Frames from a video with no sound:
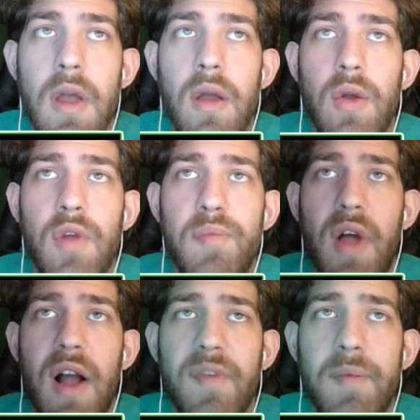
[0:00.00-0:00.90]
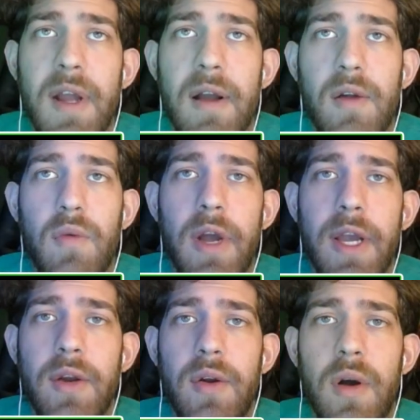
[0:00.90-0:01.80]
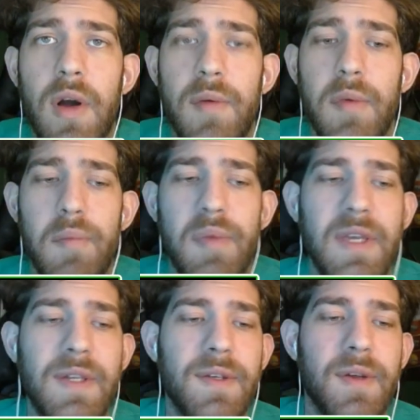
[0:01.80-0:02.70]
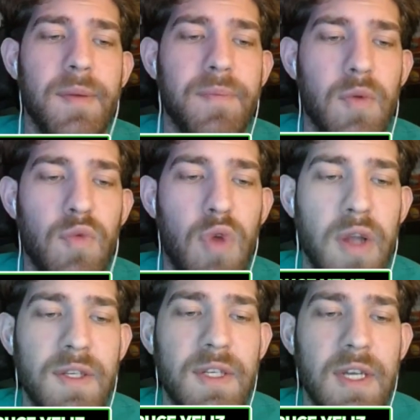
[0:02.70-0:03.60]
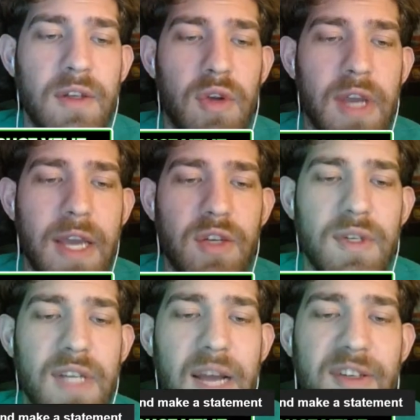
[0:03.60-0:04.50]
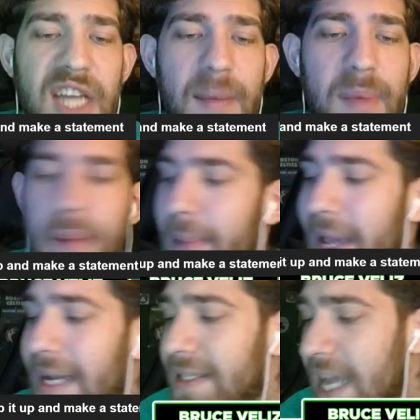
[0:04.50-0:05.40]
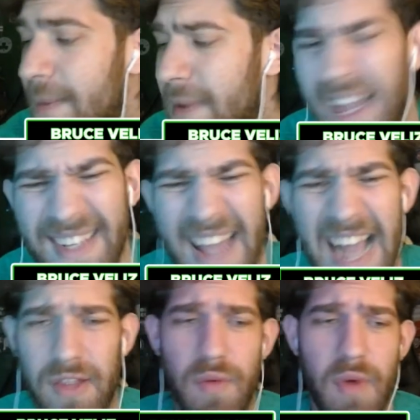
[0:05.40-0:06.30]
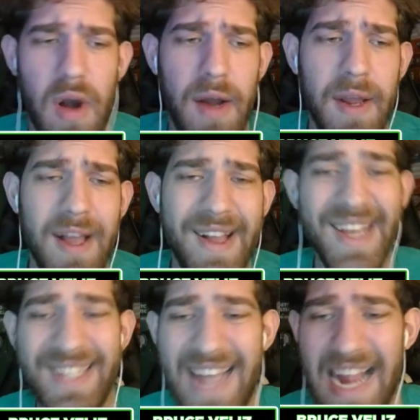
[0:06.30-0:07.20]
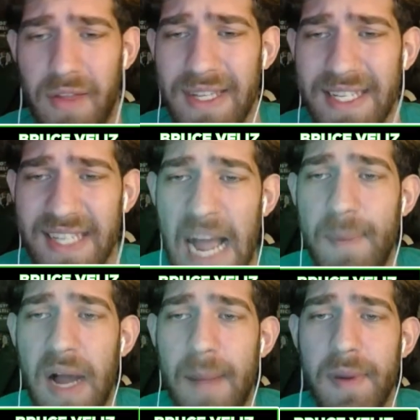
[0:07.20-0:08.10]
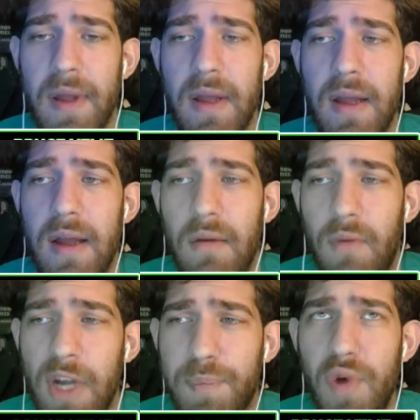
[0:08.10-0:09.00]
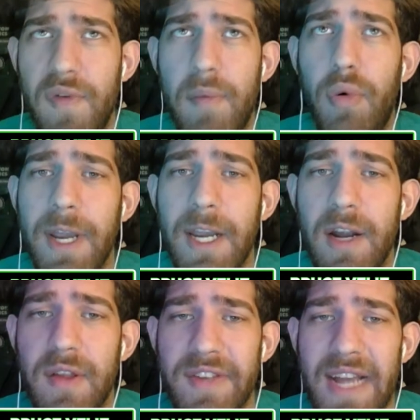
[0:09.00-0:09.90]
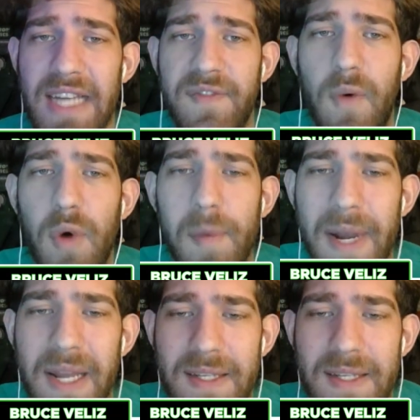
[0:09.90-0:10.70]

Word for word: Good block from Derrick White on Beasley. Ron says, okay, so it's time to step up and make a statement. Exactly, Ron. Exactly. Let's step up. Let's prove a point here in those last four minutes